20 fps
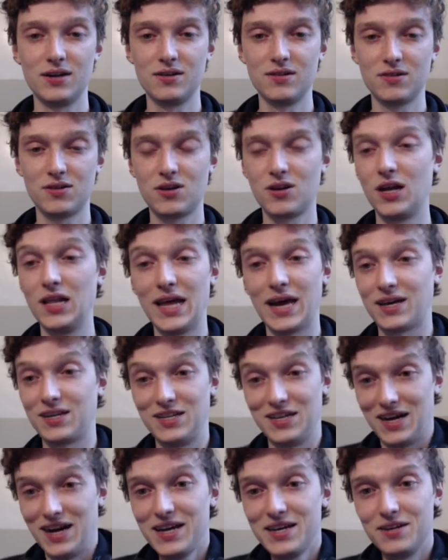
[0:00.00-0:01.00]

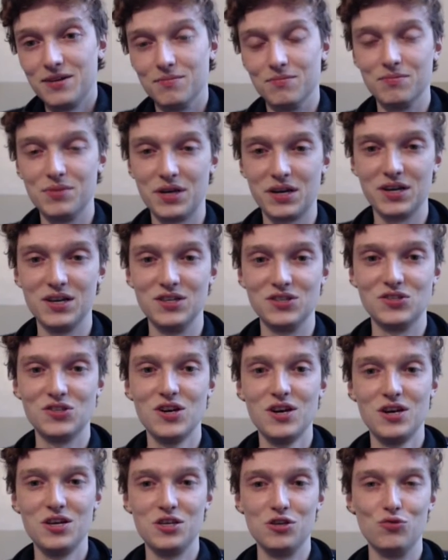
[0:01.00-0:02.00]
collecting item, because
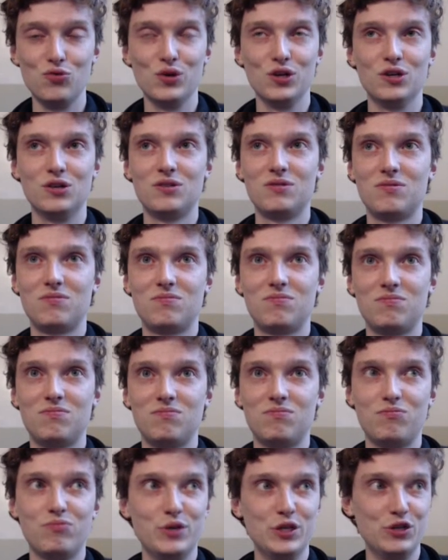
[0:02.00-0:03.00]
you
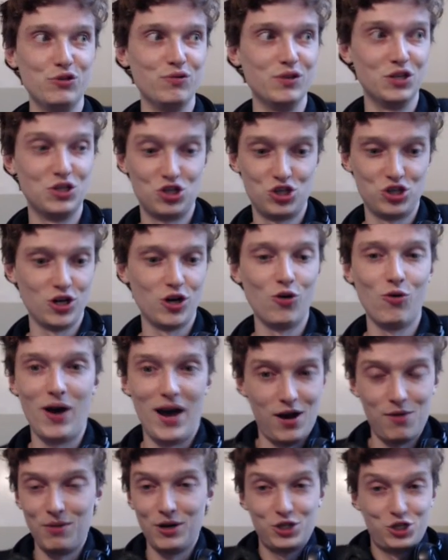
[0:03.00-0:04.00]
would show
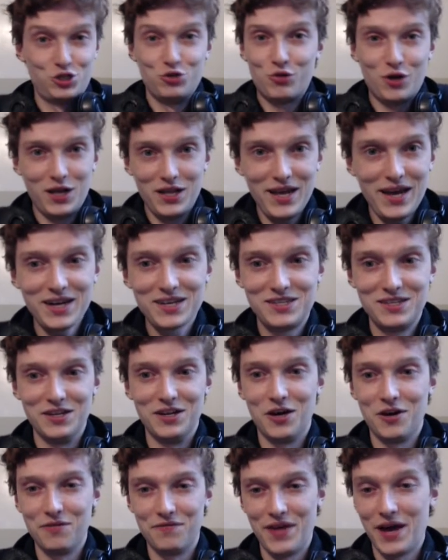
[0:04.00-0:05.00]
how much you collected
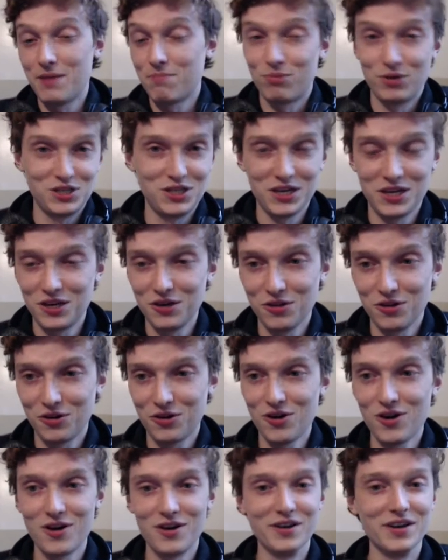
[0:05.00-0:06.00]
of that particular
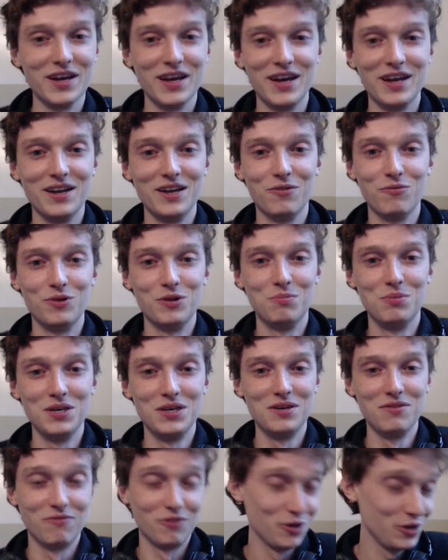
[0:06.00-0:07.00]
card, and it would
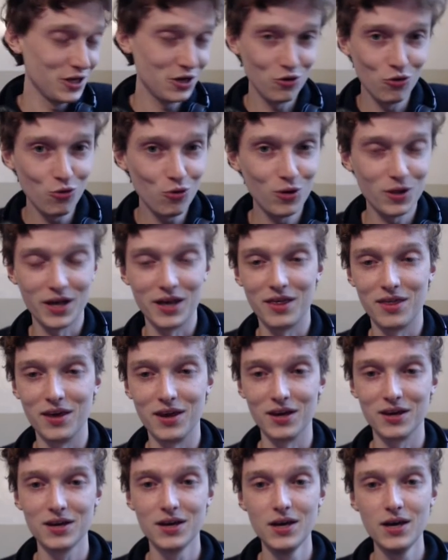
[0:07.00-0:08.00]
be really cool, I
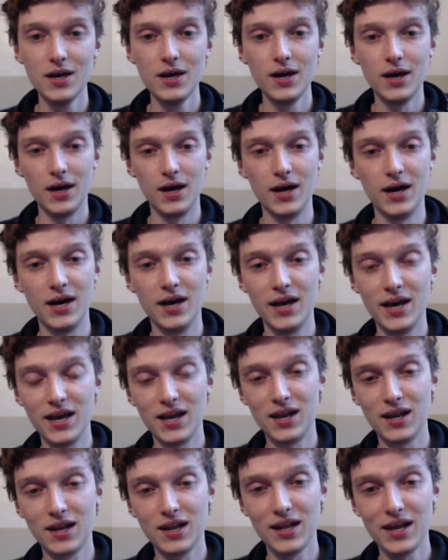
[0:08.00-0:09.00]
think.
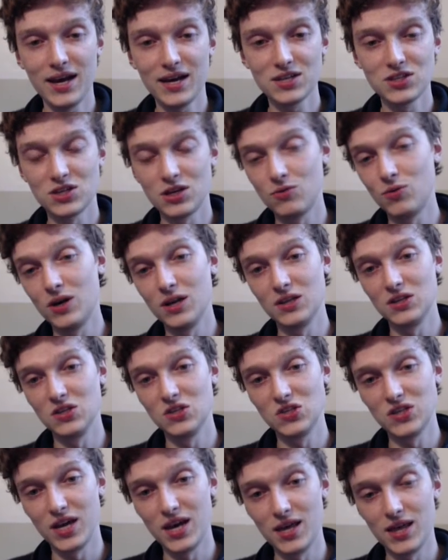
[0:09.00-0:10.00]
And last, I wanted to
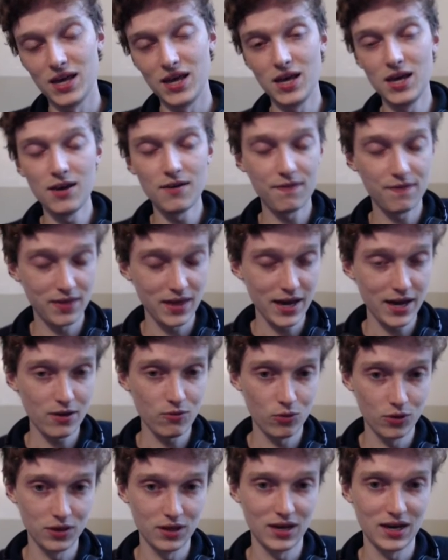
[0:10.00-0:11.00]
say that if that
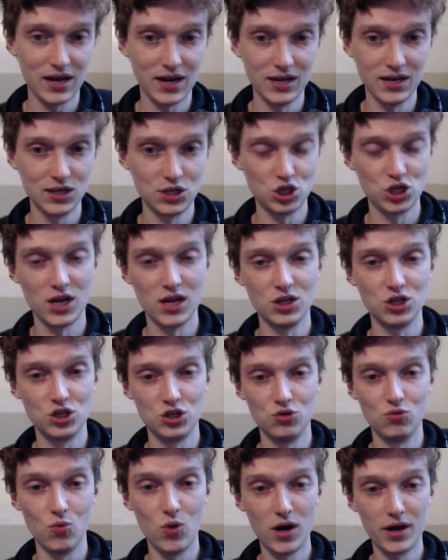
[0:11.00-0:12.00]
were the kind of change
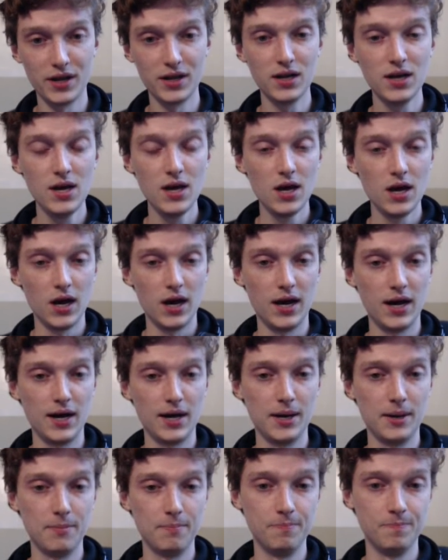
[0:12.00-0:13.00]
you wanted,
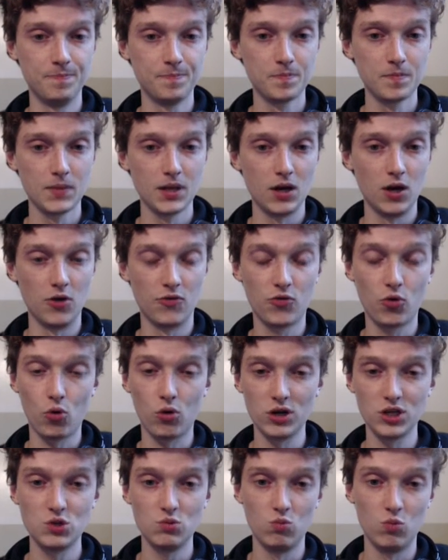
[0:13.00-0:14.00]
of
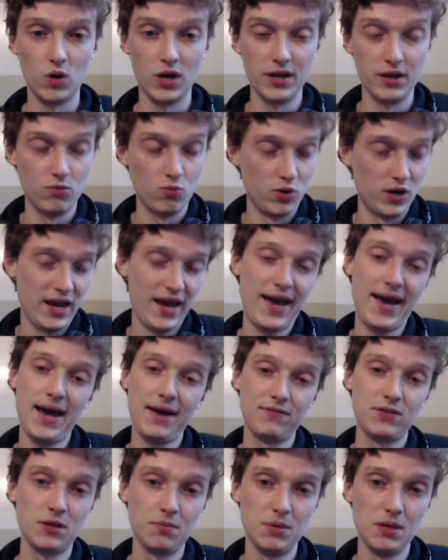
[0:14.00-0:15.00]
course, what would
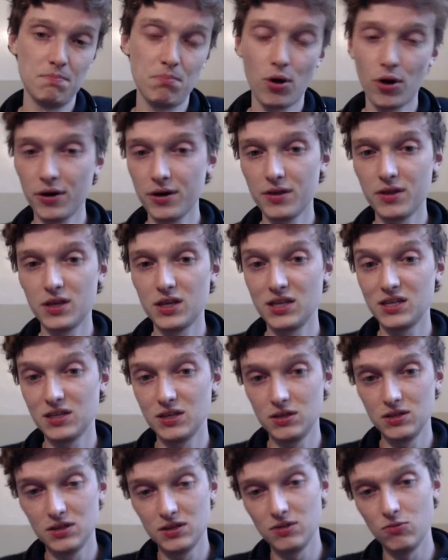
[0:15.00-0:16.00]
have to be part of it
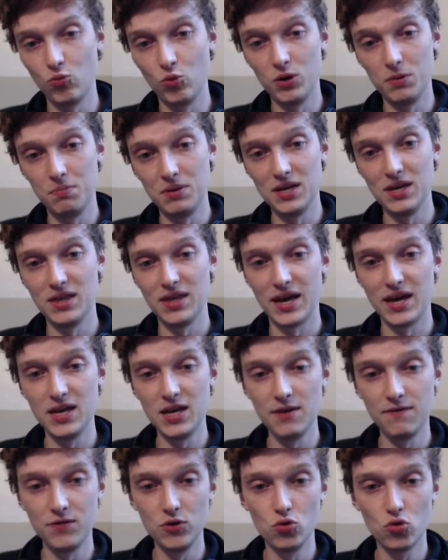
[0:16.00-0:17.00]
would be that
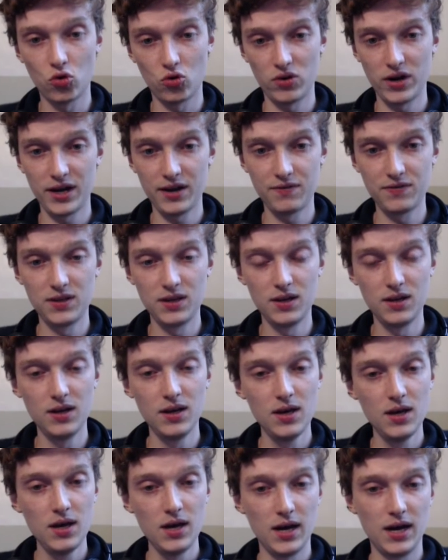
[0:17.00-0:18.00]
if you crafted,
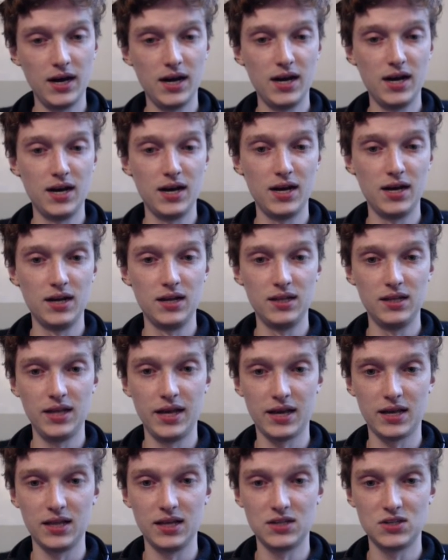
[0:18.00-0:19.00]

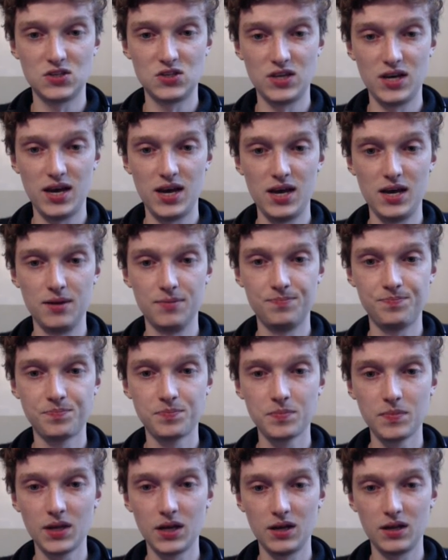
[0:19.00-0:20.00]
like let's say,
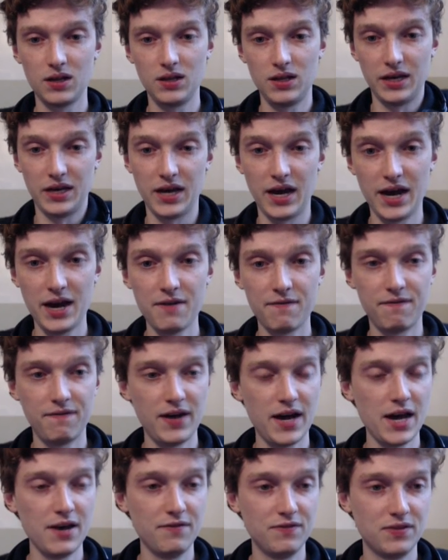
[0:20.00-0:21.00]
like I have
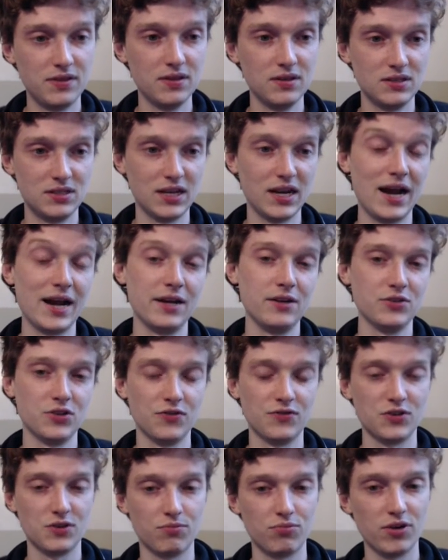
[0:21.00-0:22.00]
5 Denials of
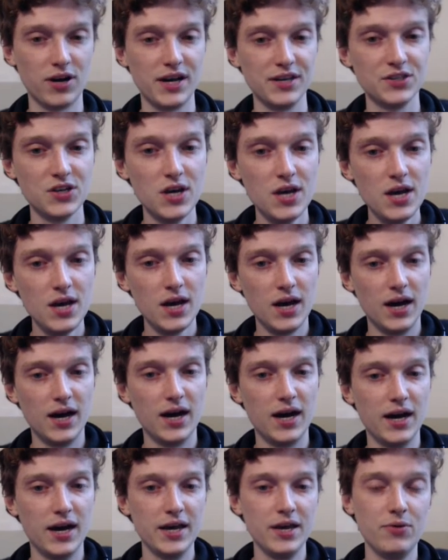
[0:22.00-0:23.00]
Surprise,
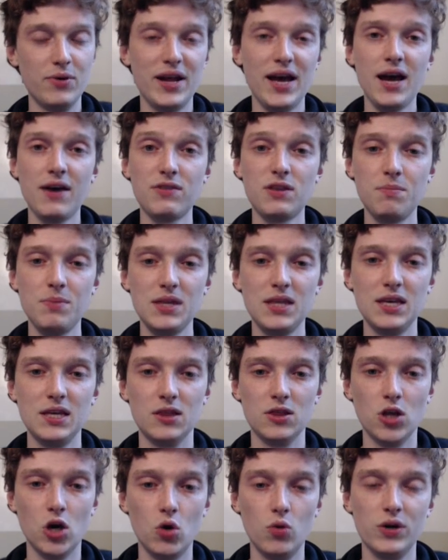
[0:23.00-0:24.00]
it would have to be the
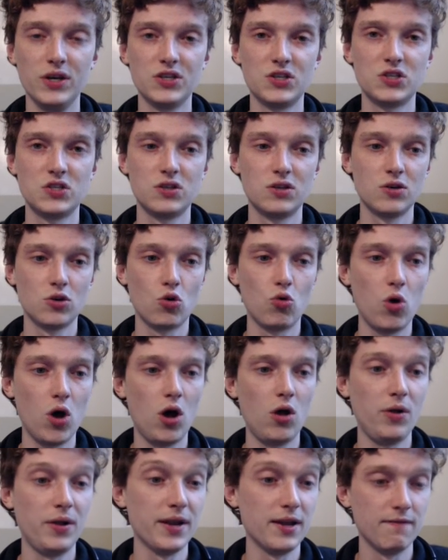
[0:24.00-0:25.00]
lowest
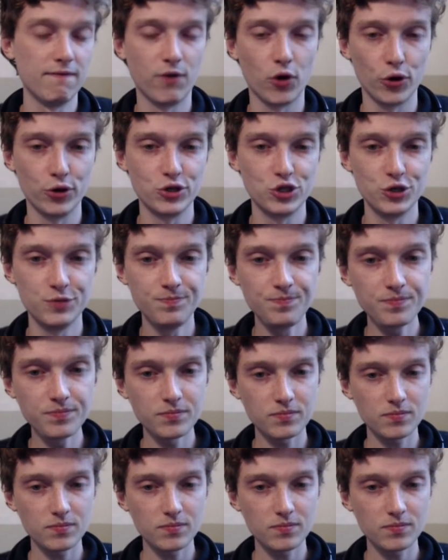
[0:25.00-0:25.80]
quality version